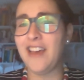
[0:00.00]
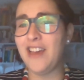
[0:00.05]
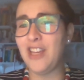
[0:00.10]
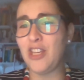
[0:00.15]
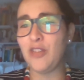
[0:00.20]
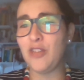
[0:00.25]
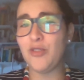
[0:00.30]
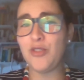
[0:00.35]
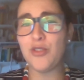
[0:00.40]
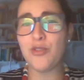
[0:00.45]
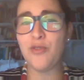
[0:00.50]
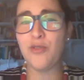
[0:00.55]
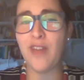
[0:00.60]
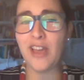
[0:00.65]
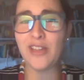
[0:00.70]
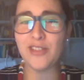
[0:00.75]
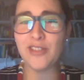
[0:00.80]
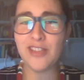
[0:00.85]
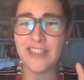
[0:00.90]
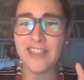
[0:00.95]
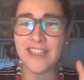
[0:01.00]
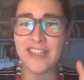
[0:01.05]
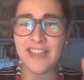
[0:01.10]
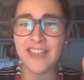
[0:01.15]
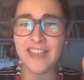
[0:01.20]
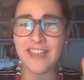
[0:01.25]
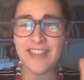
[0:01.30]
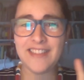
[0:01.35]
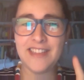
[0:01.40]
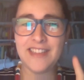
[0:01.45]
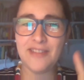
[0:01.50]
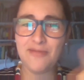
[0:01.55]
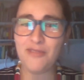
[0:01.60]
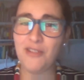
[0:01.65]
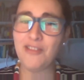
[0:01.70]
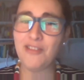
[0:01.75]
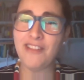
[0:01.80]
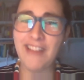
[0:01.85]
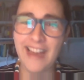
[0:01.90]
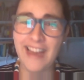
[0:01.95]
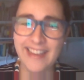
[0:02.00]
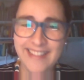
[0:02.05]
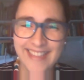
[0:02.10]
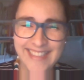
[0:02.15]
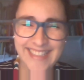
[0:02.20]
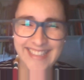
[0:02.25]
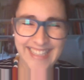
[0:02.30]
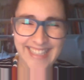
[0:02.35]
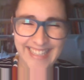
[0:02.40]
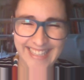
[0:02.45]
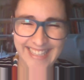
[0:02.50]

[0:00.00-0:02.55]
You drew actually the wrong island.